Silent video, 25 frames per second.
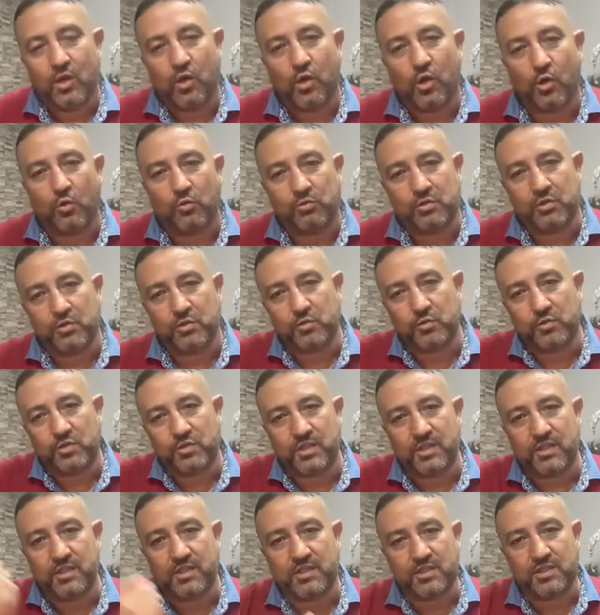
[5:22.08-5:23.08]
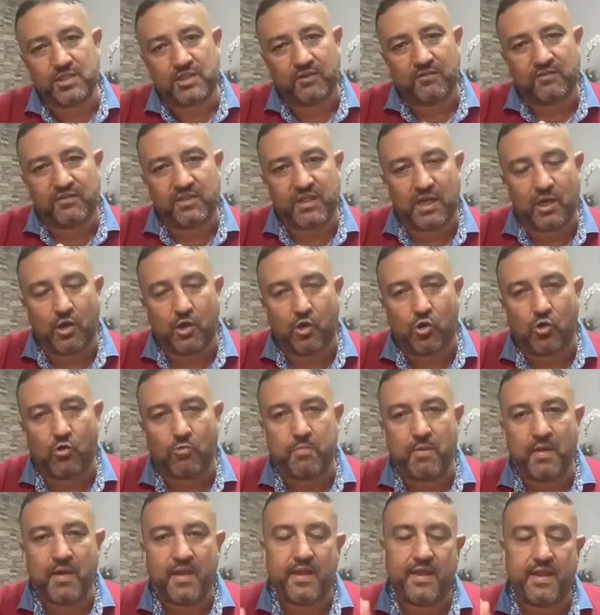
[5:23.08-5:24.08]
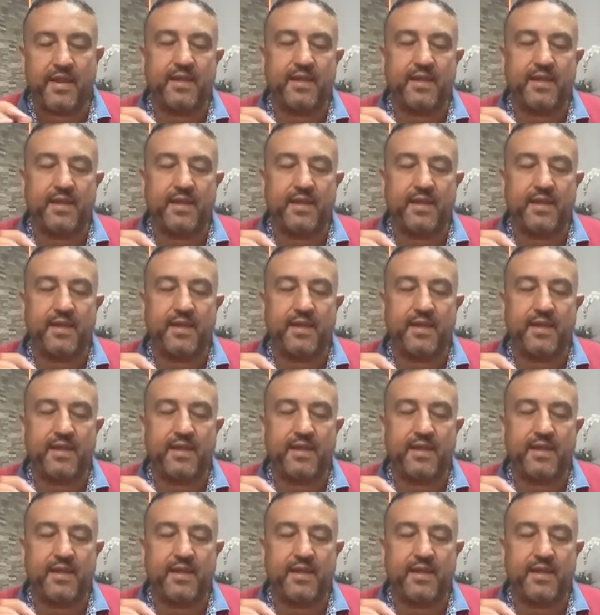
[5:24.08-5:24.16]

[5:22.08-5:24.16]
all the utilities of the hope